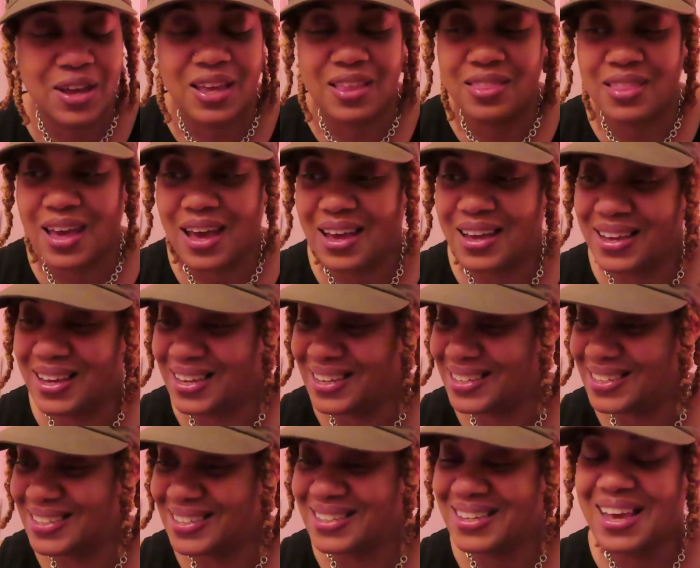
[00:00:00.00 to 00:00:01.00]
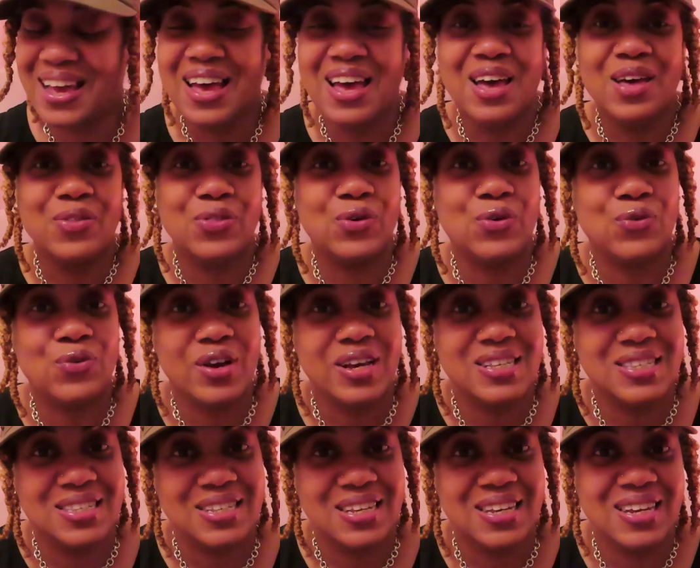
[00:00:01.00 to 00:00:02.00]
And that is the
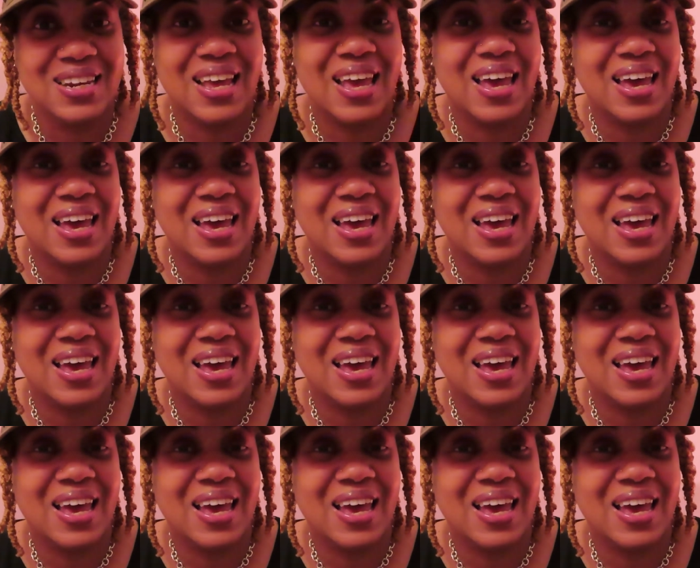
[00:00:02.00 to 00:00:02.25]
resin